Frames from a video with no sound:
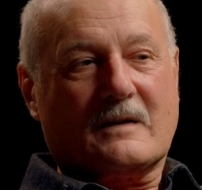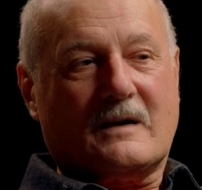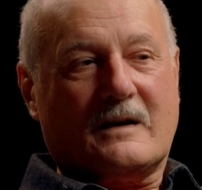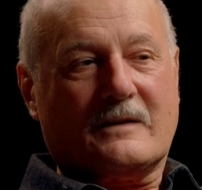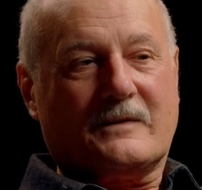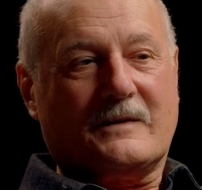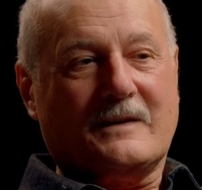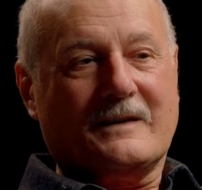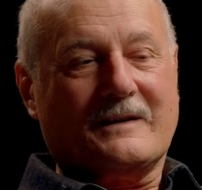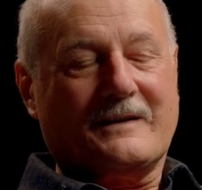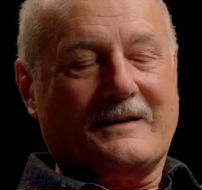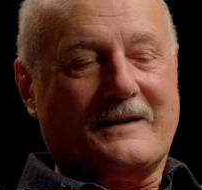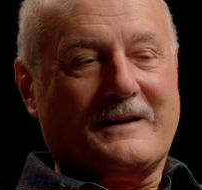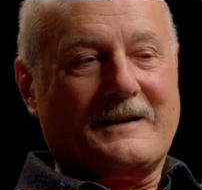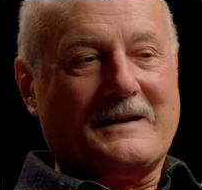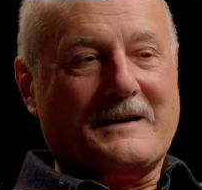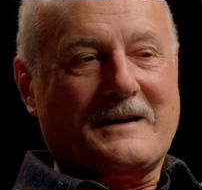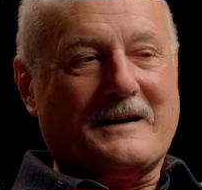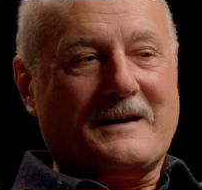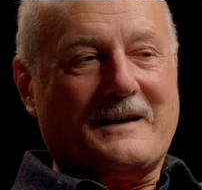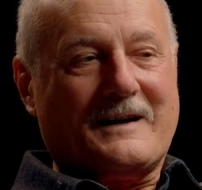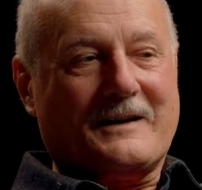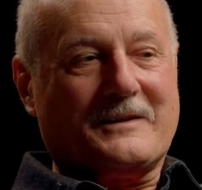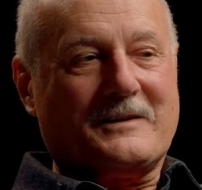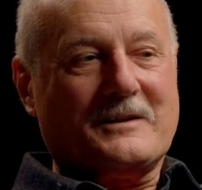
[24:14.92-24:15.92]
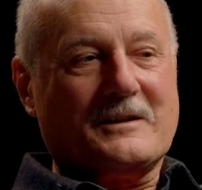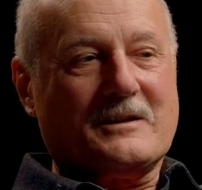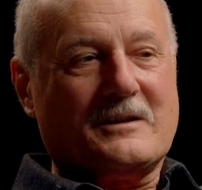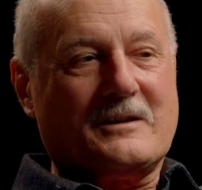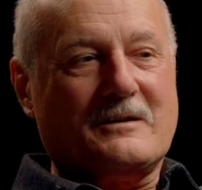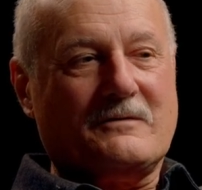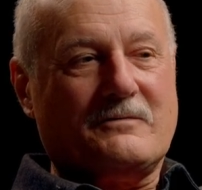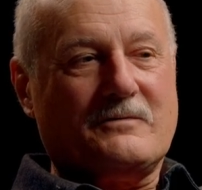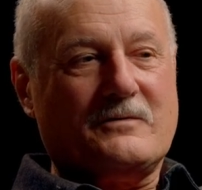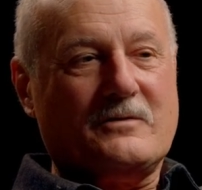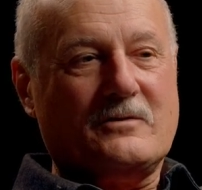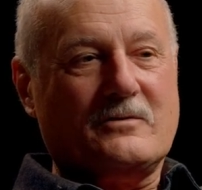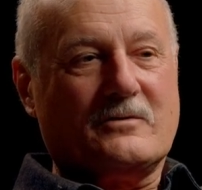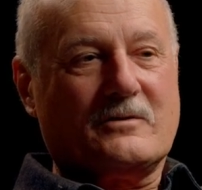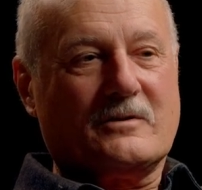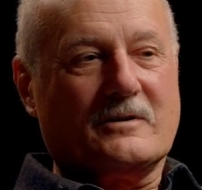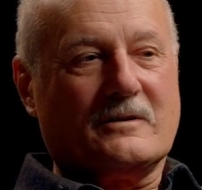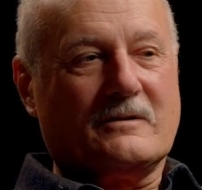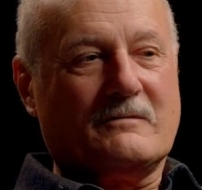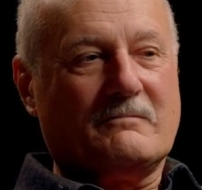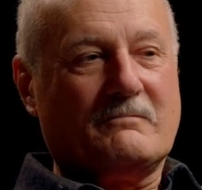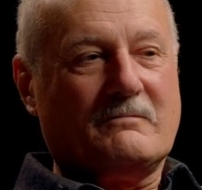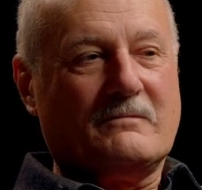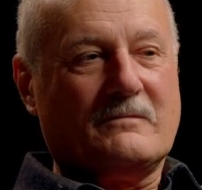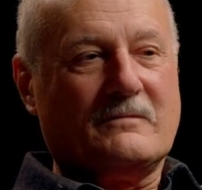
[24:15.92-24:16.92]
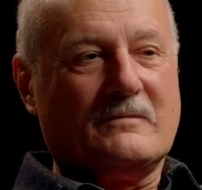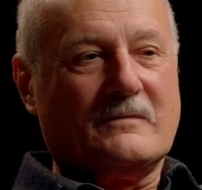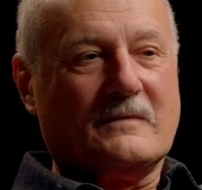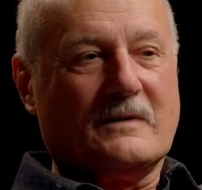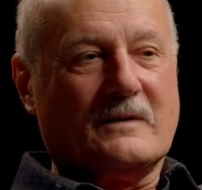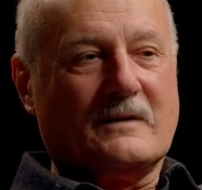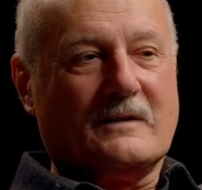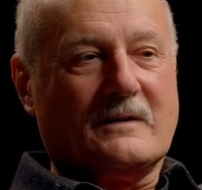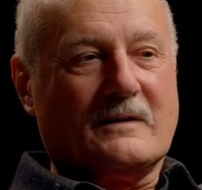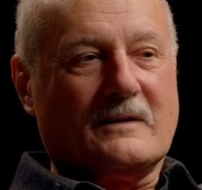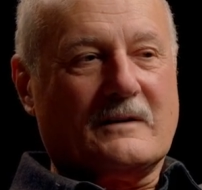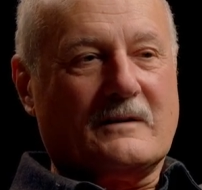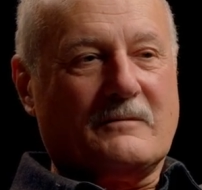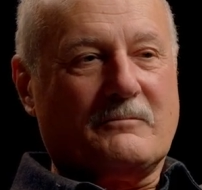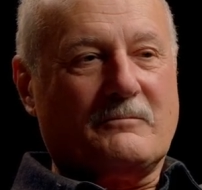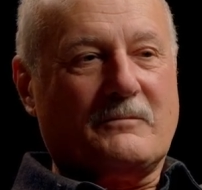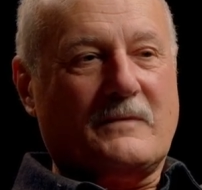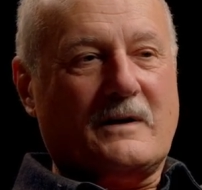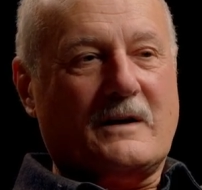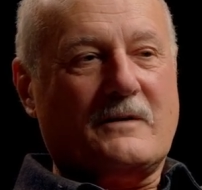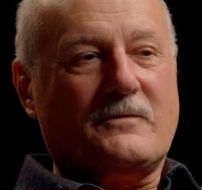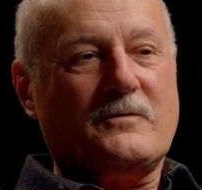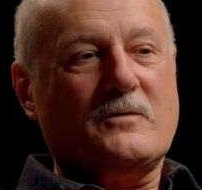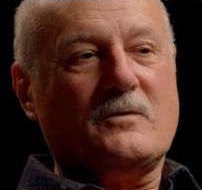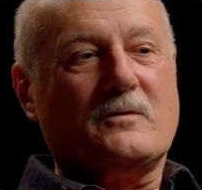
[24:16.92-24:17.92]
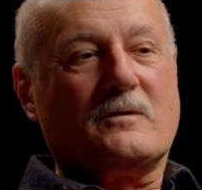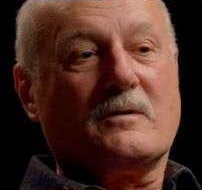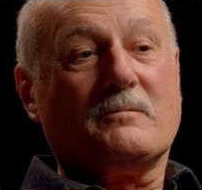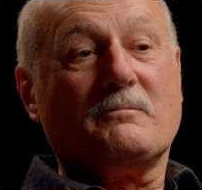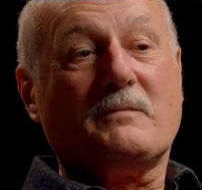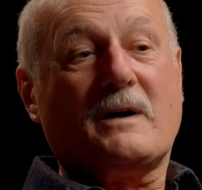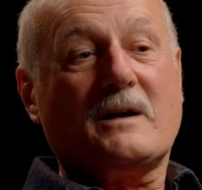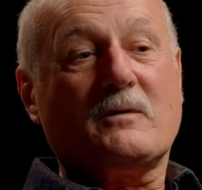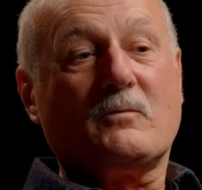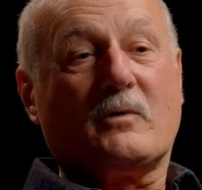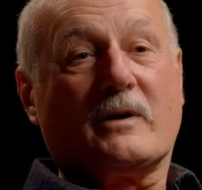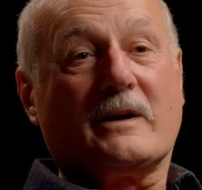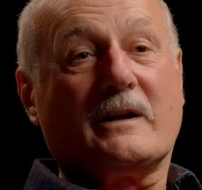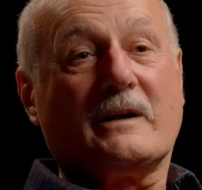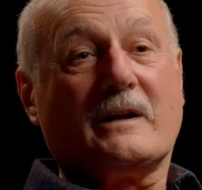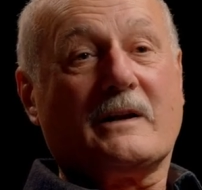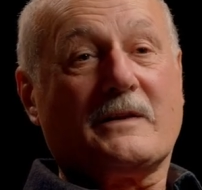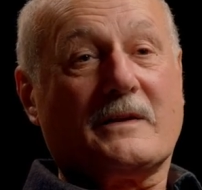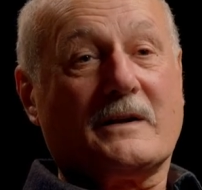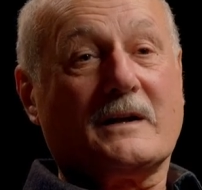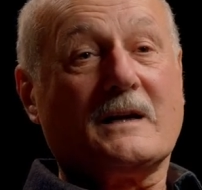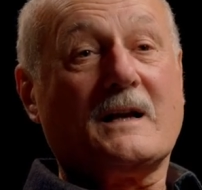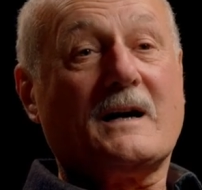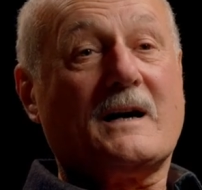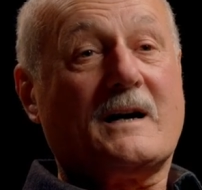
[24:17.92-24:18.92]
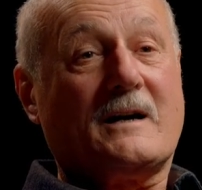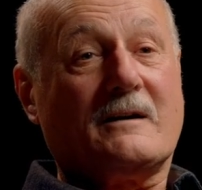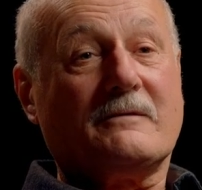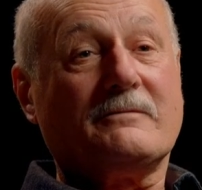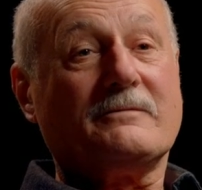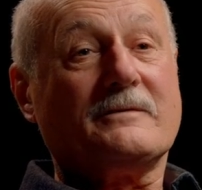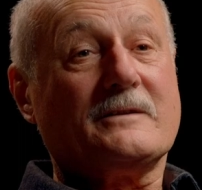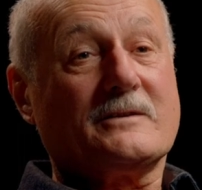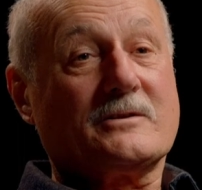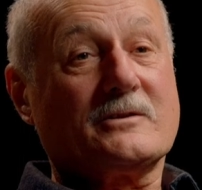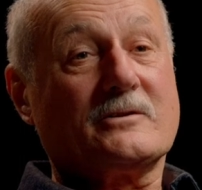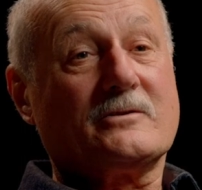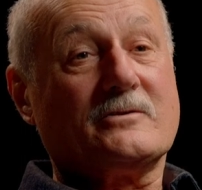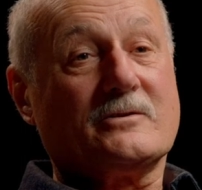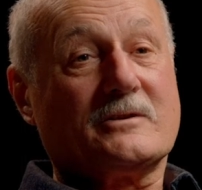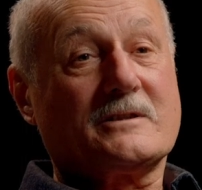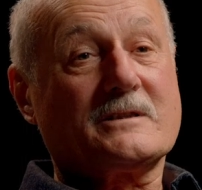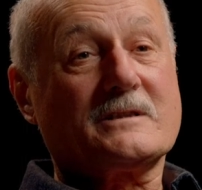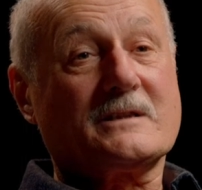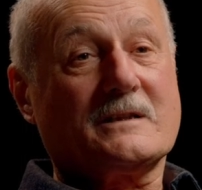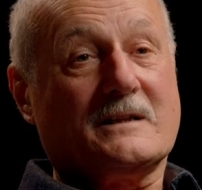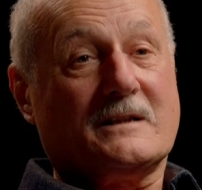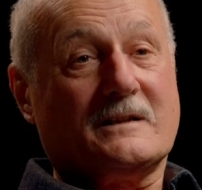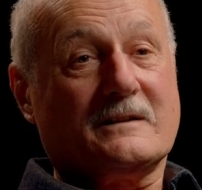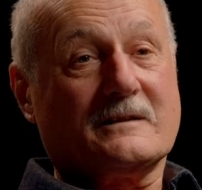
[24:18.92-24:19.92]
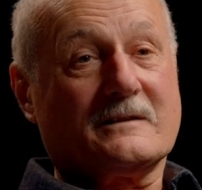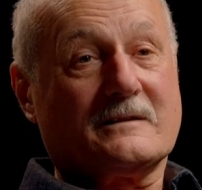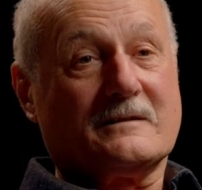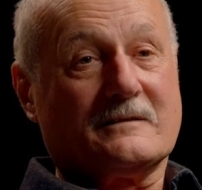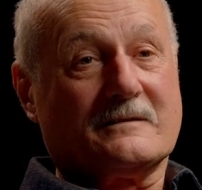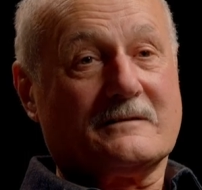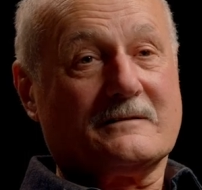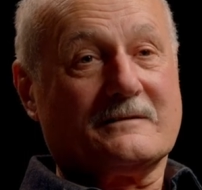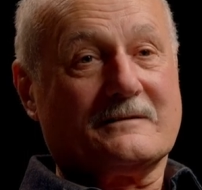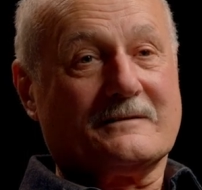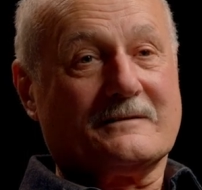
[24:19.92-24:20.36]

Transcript: I think, I think if you can, if you can make one another laugh, it's a good start.